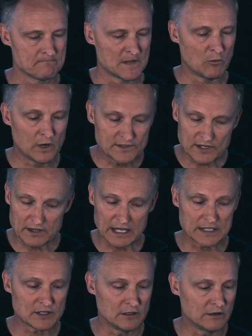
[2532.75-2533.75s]
Once the
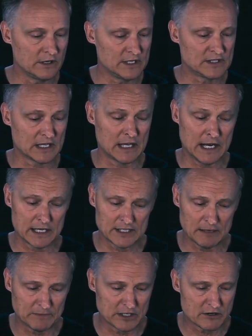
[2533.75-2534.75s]
Thessalonians had
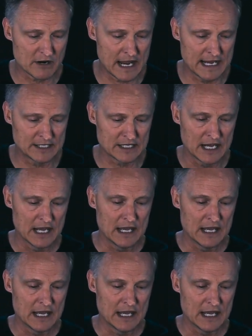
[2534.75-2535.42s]
accepted Christ,